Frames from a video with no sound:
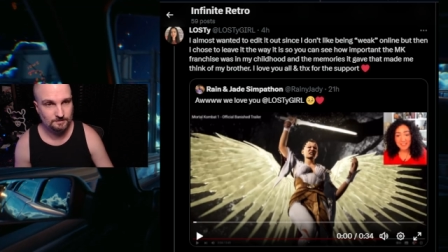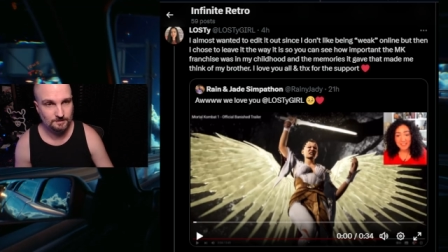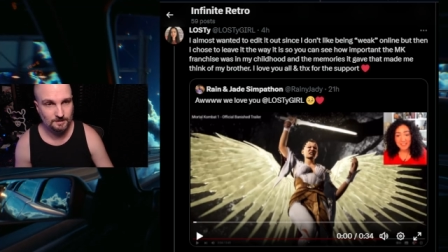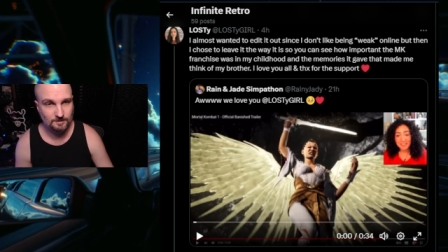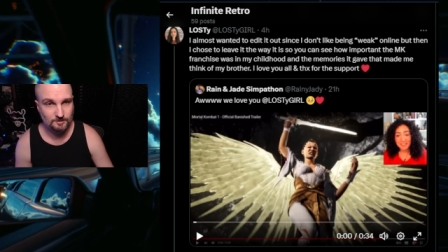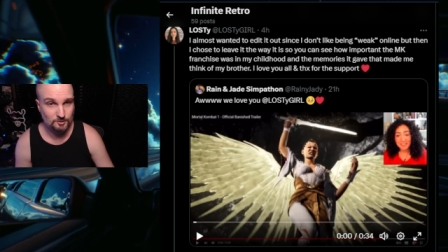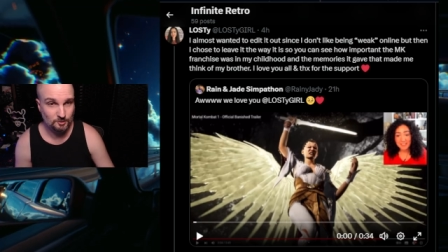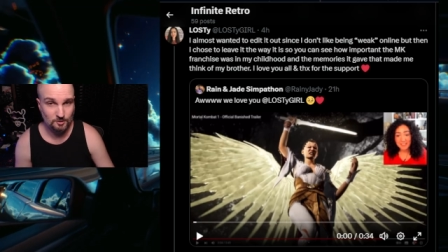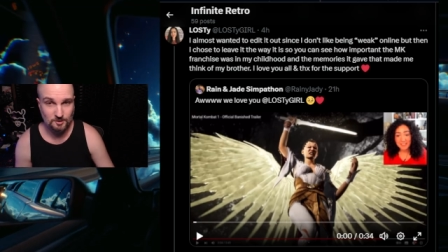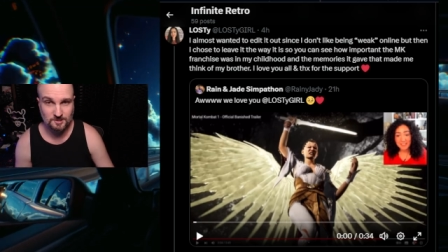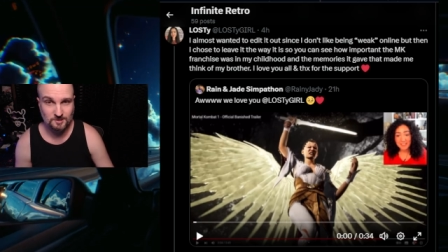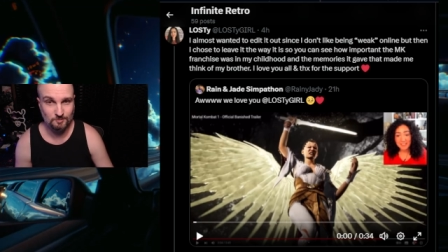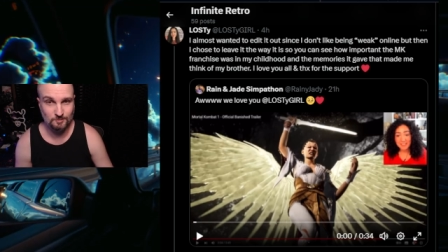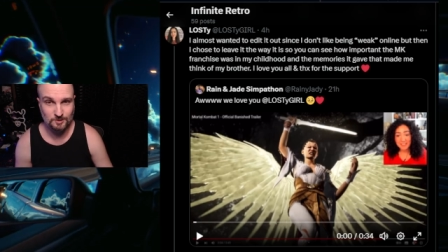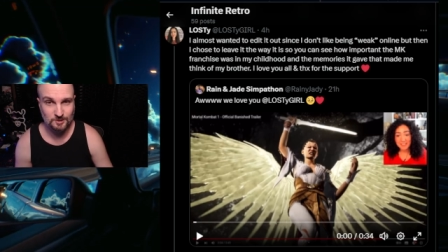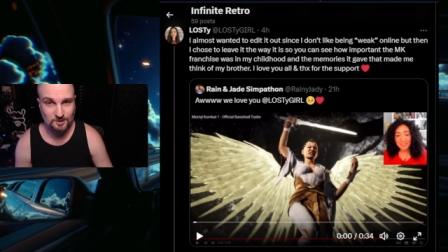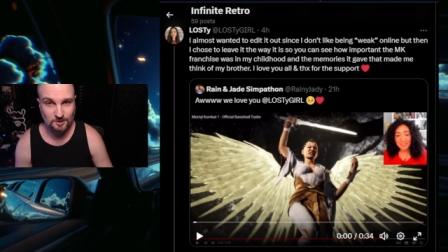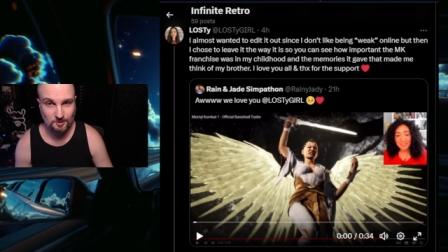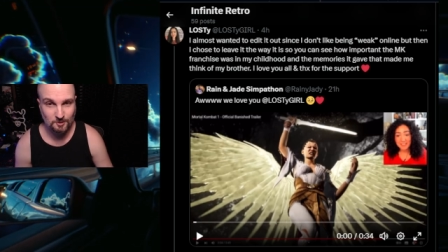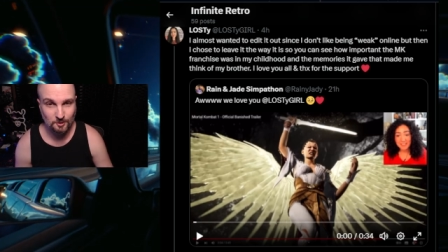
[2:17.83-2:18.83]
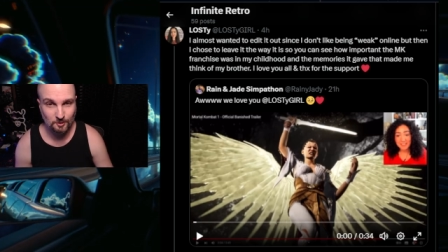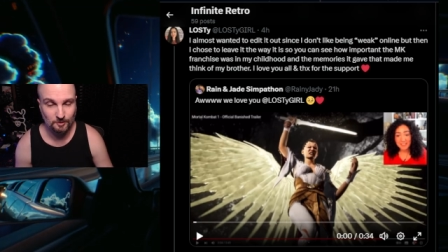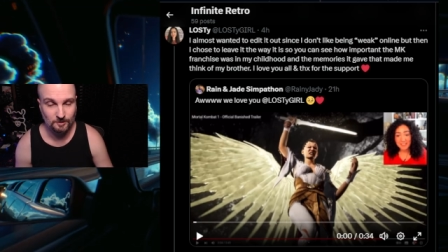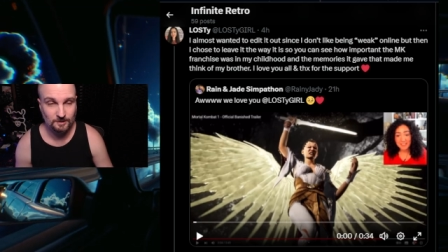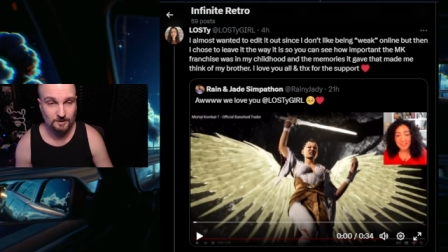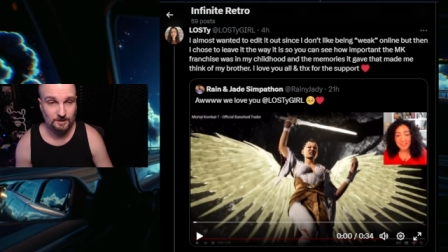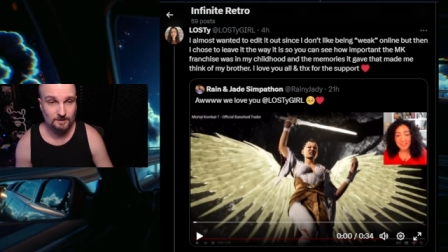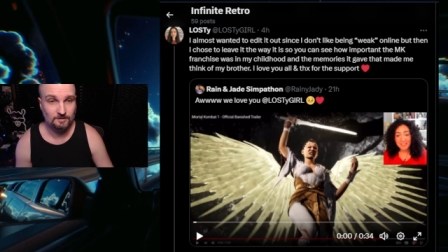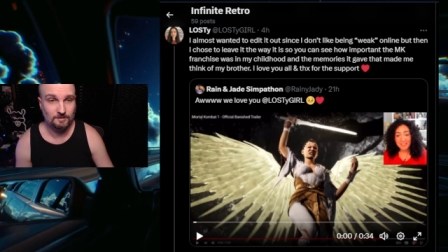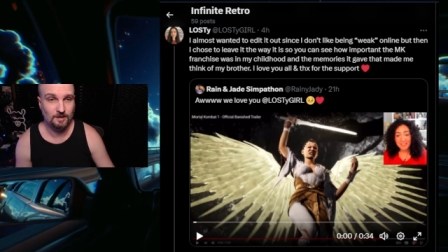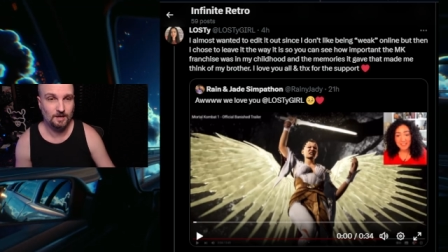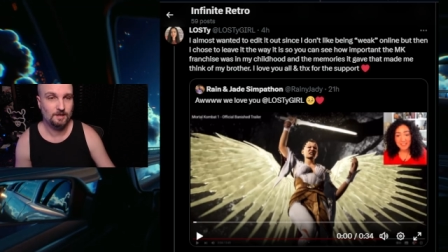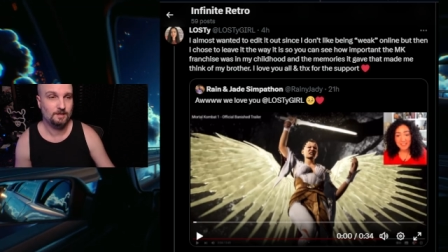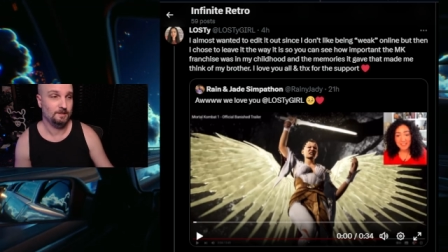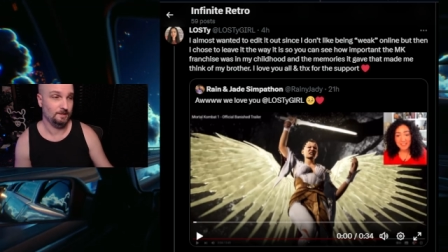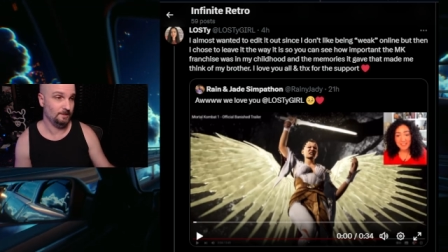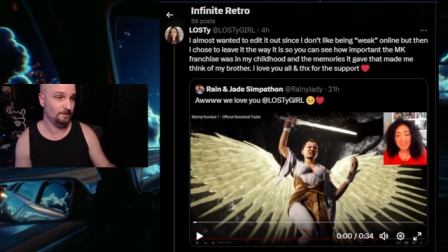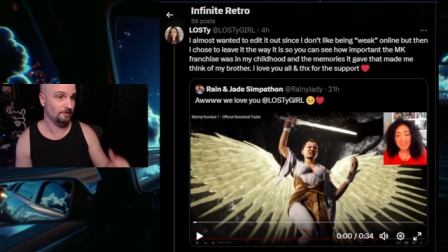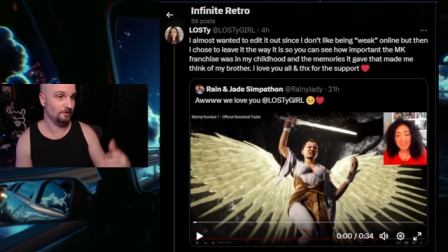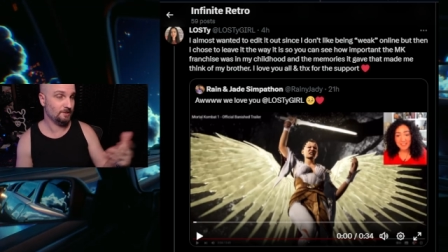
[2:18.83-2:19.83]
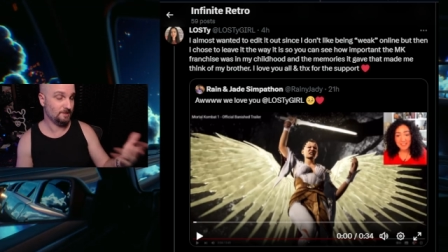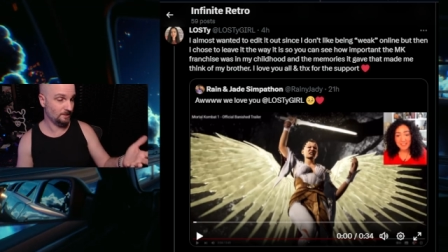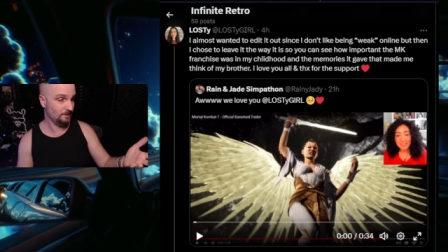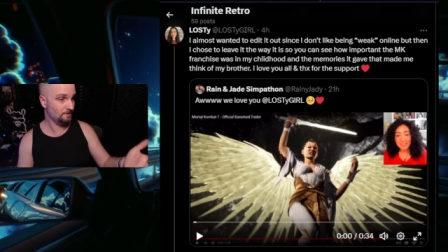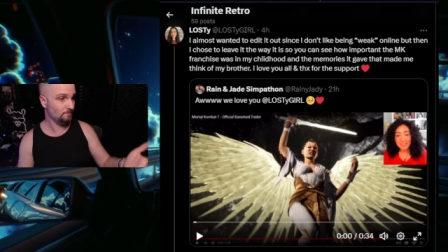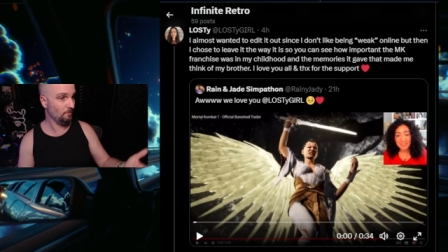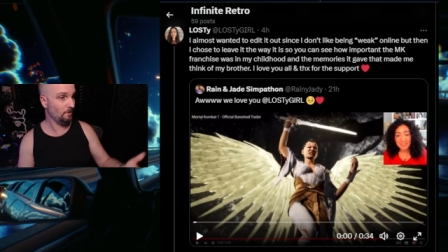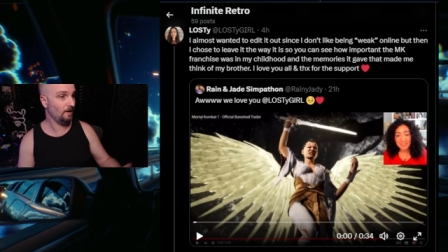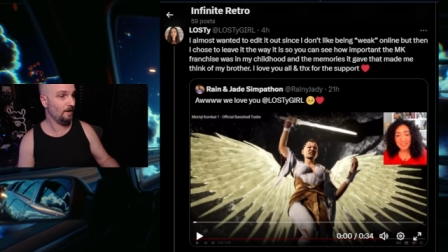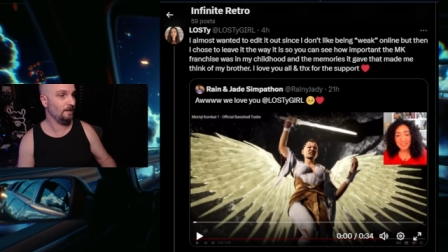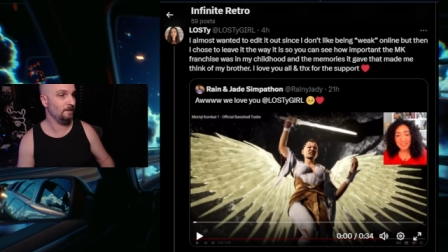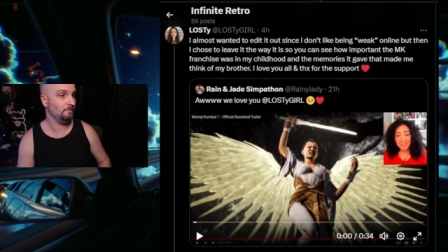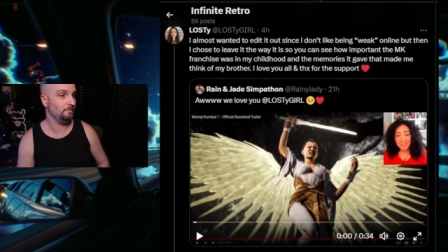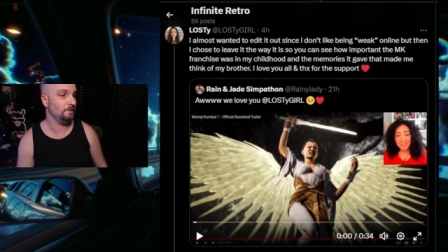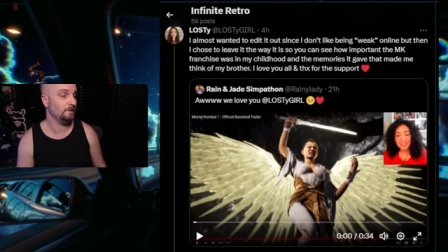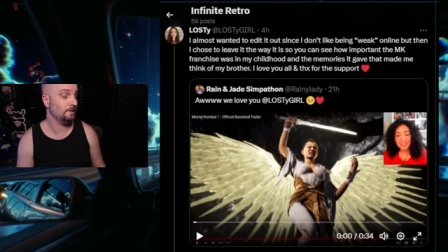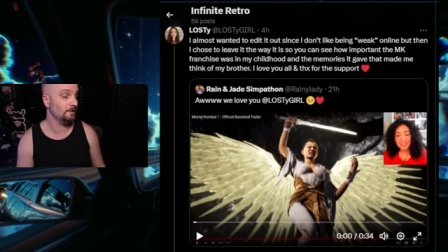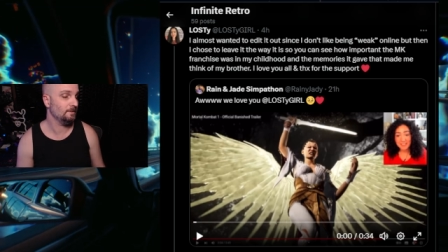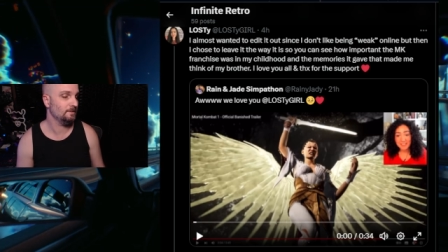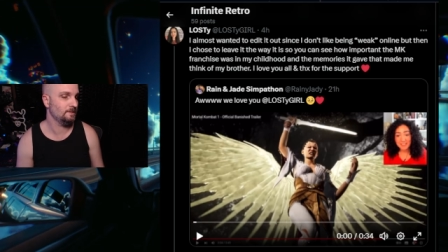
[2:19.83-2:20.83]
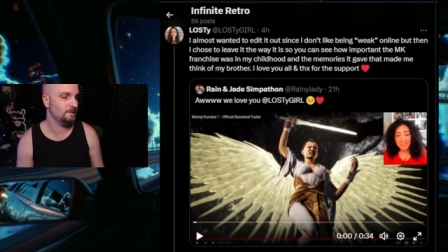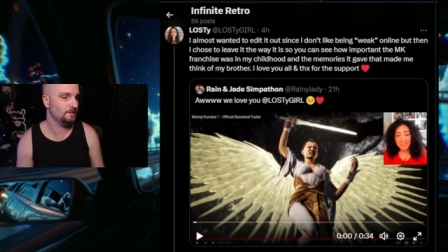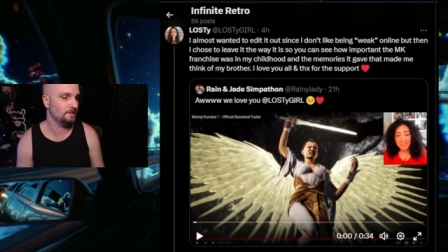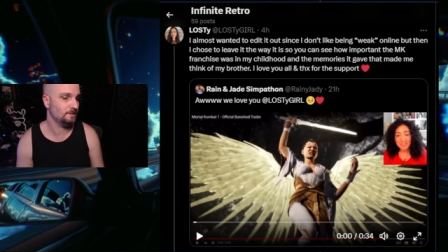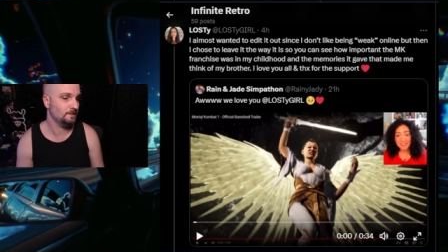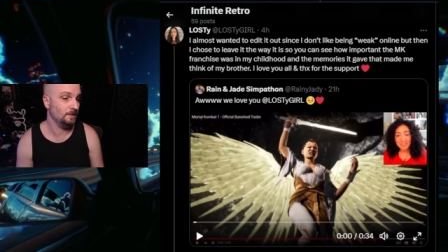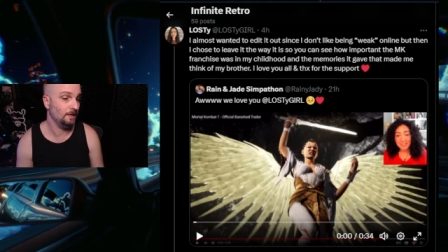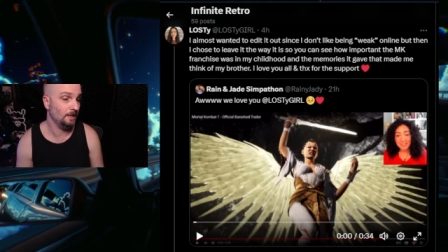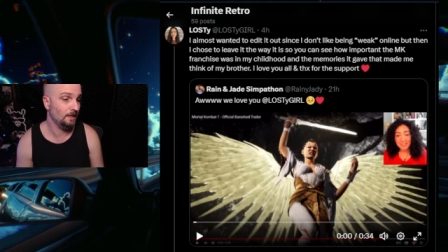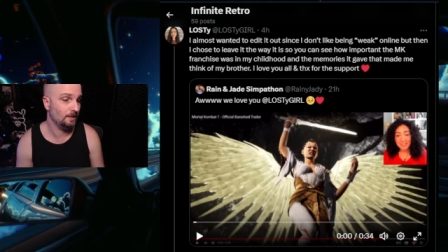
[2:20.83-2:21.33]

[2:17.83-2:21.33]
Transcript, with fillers: It was awesome. It was so cool, right? He lost his mind because